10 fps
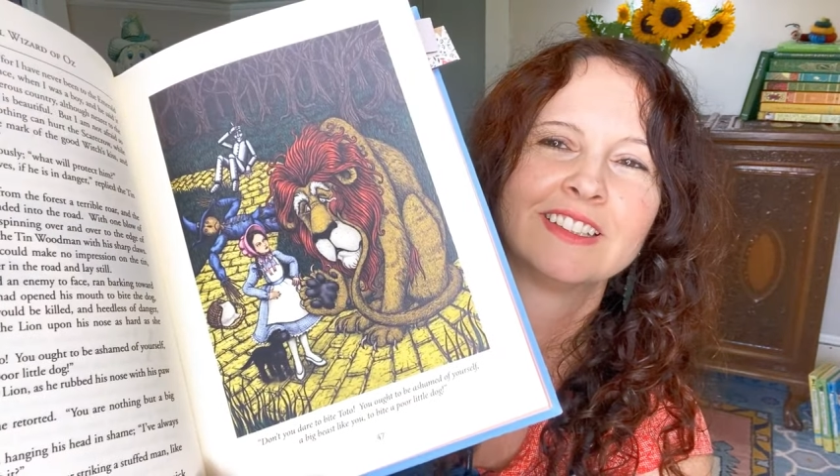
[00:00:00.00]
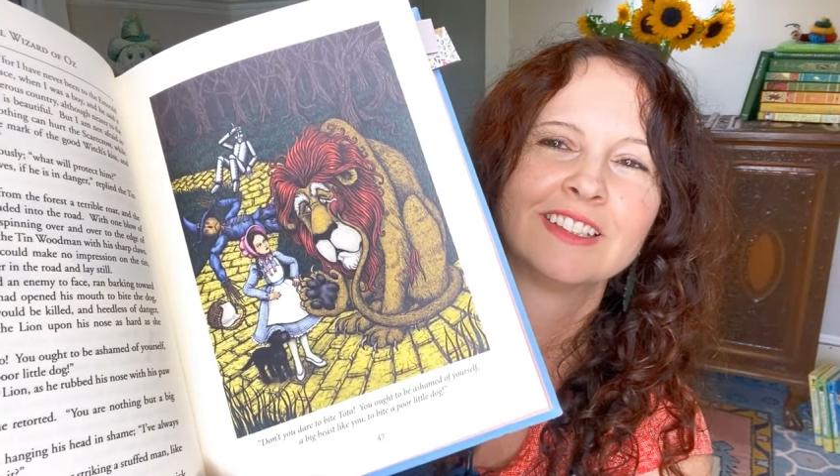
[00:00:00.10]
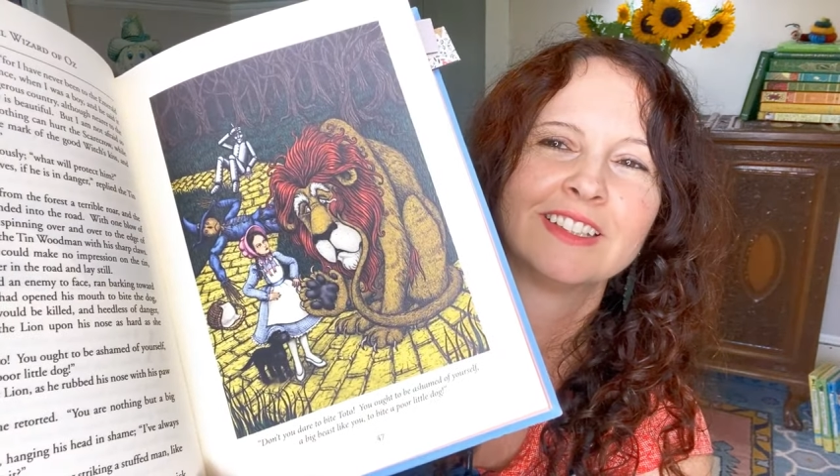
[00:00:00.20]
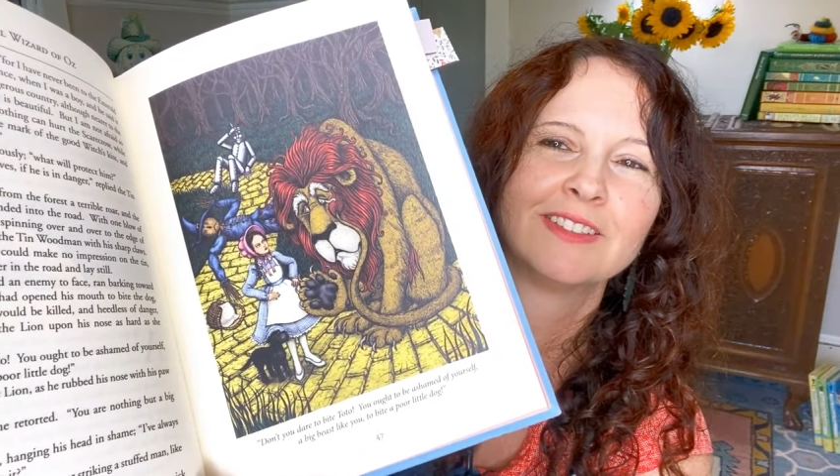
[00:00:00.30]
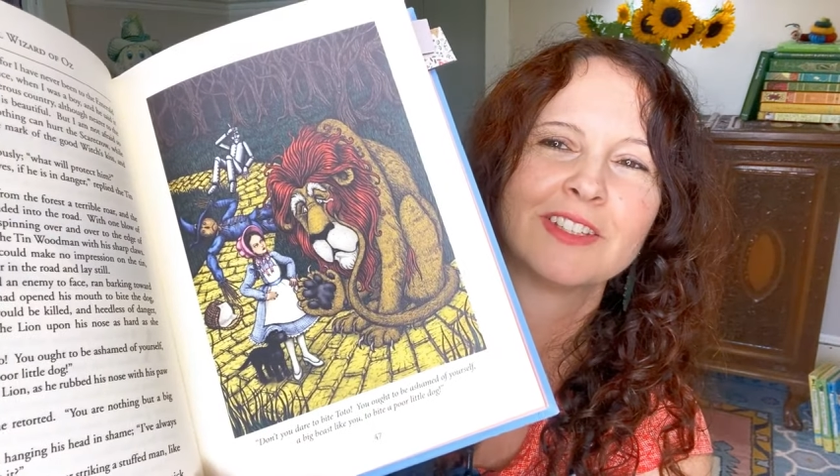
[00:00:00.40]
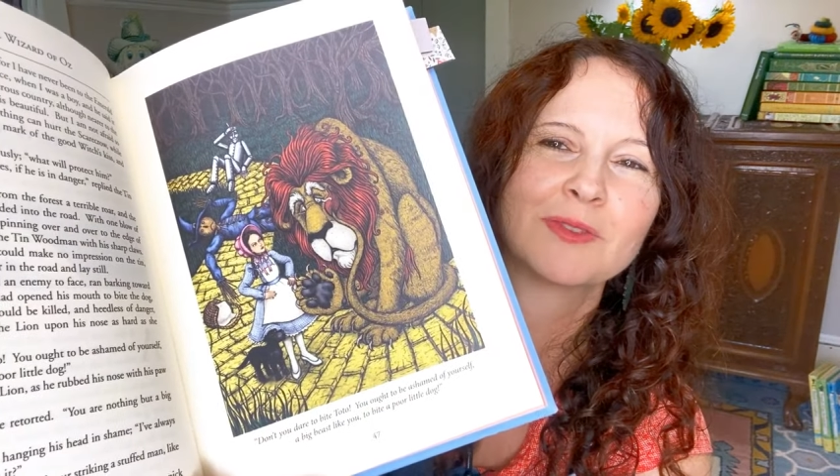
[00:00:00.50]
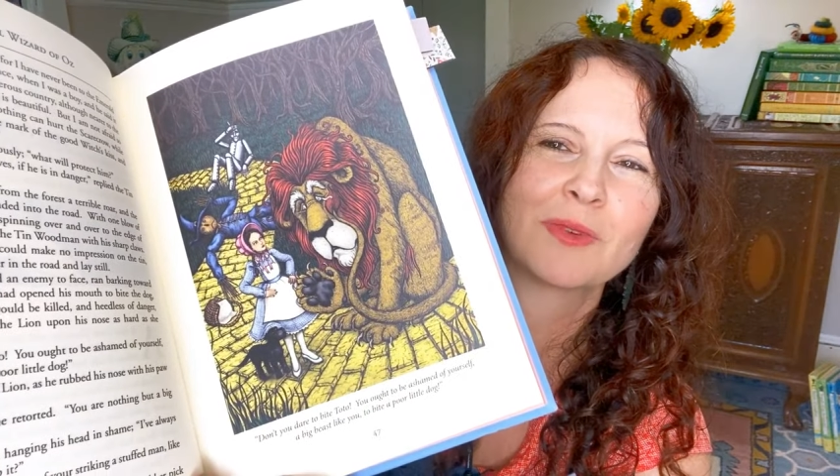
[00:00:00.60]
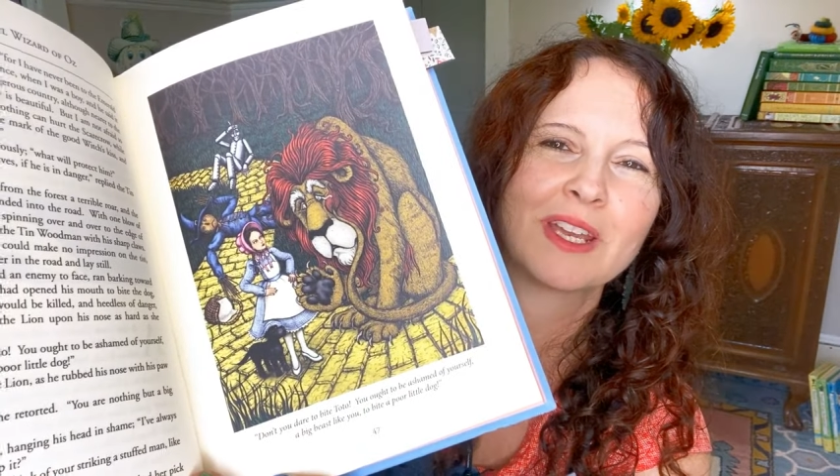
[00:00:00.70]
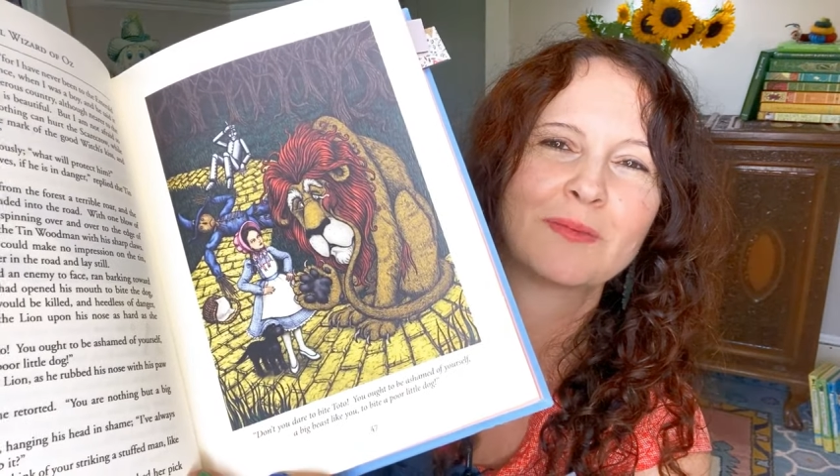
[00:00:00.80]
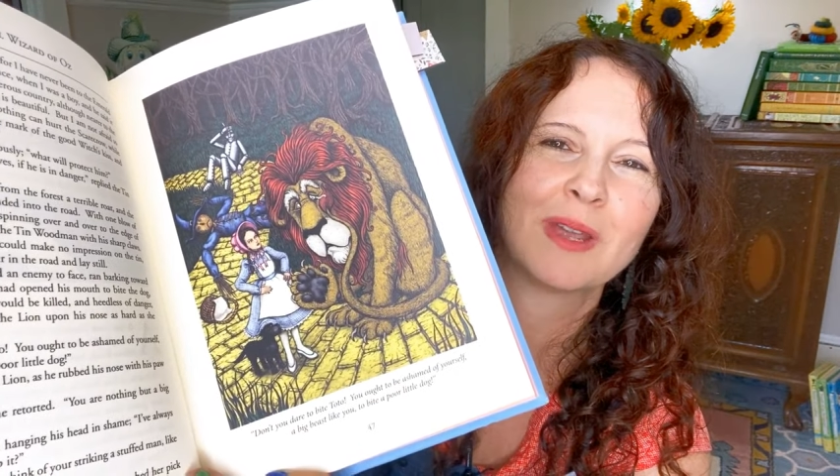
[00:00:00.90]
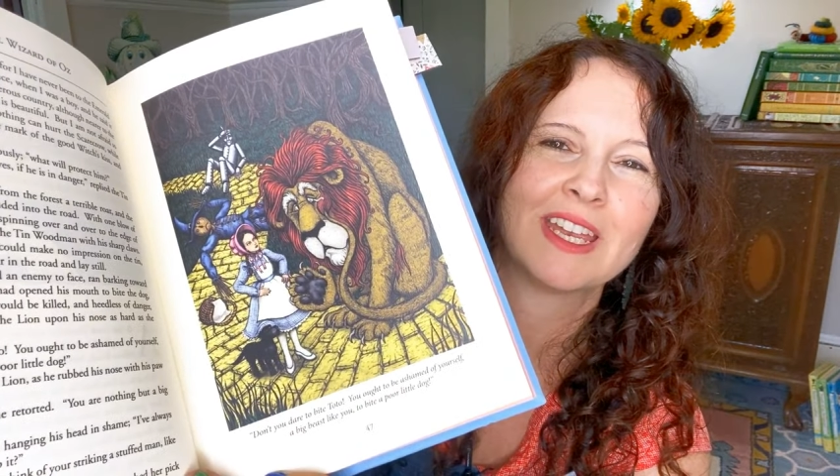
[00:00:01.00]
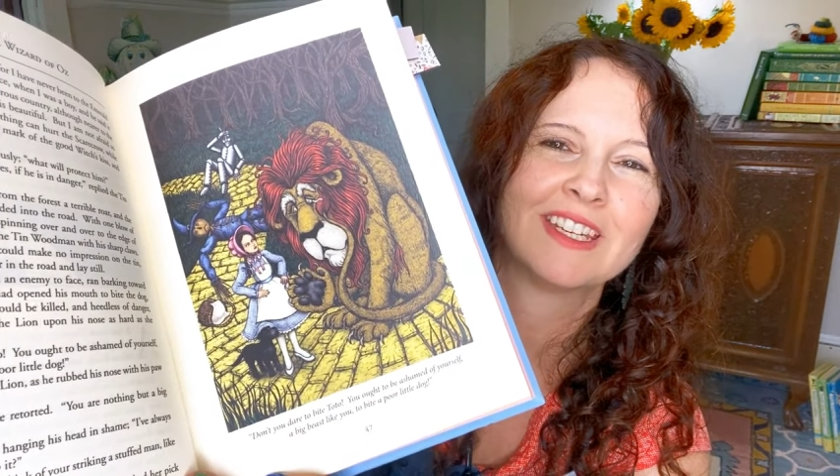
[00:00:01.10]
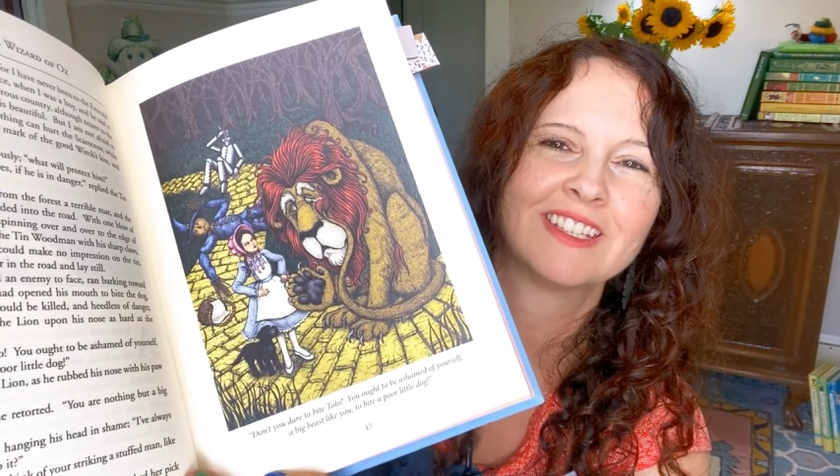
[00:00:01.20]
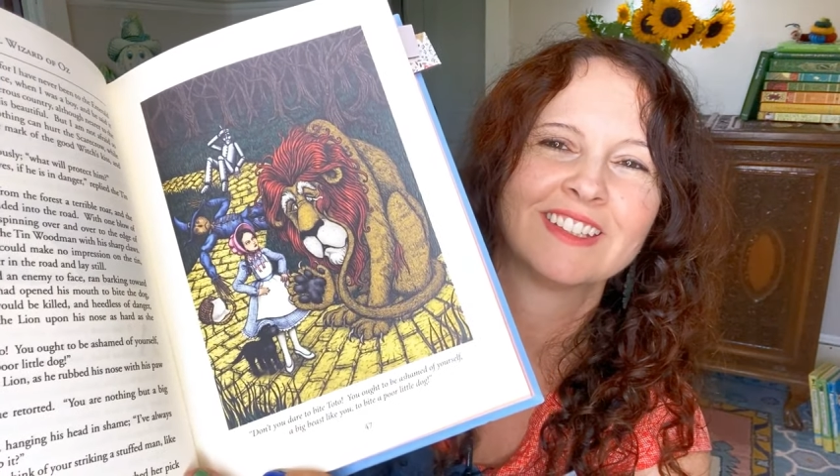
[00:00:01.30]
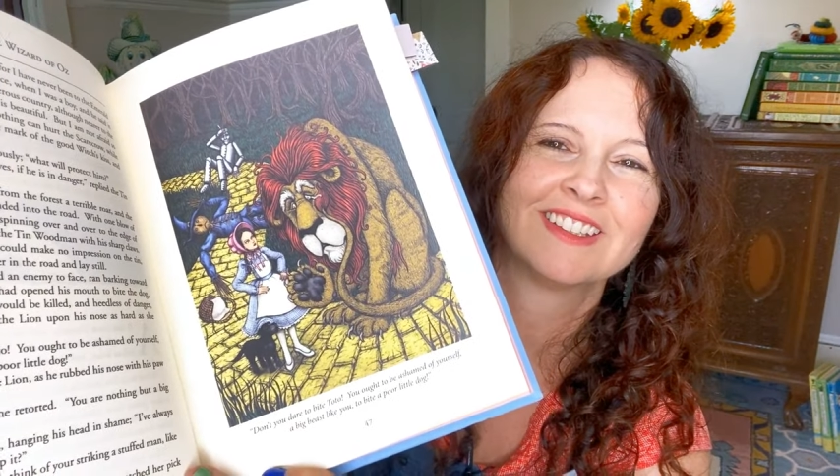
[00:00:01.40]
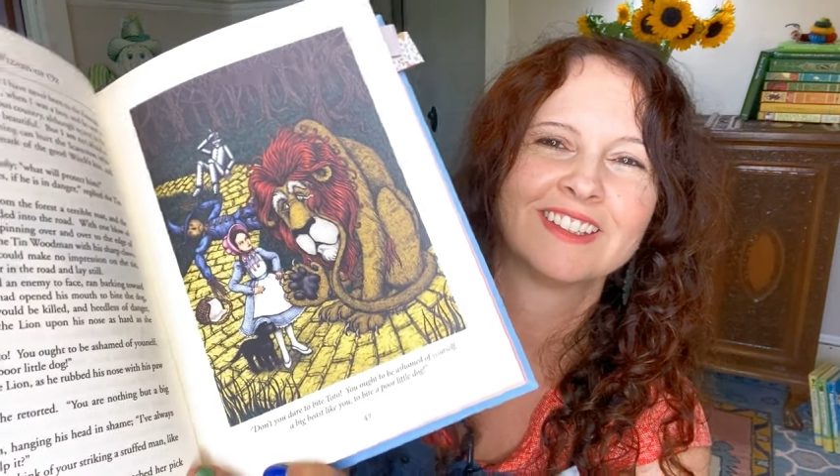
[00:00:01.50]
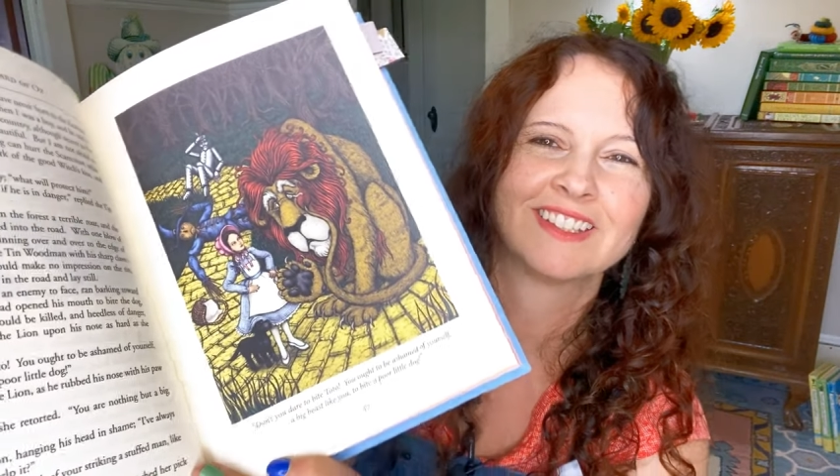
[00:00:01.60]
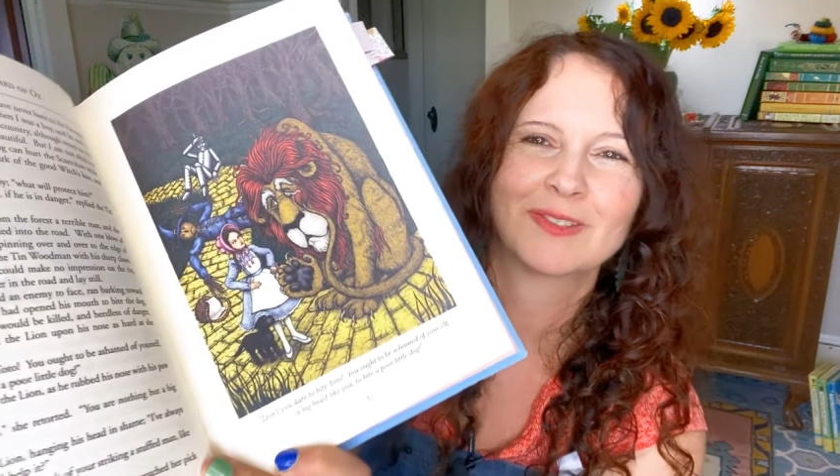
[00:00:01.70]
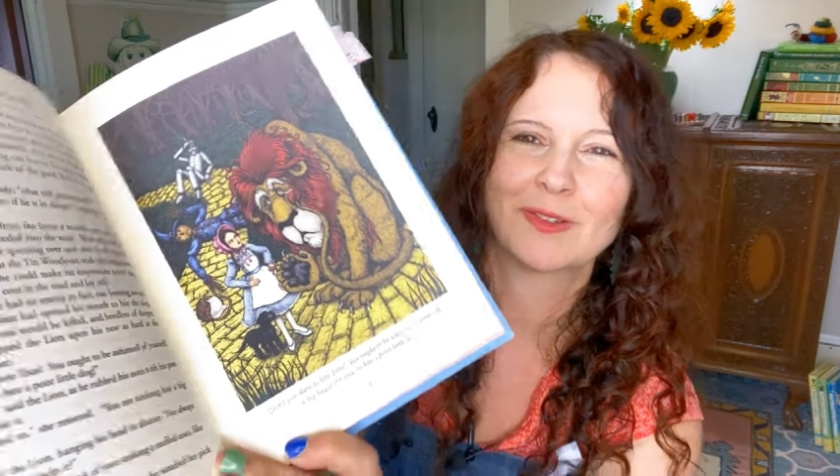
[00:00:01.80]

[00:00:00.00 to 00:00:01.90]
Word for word: I love his red mane in this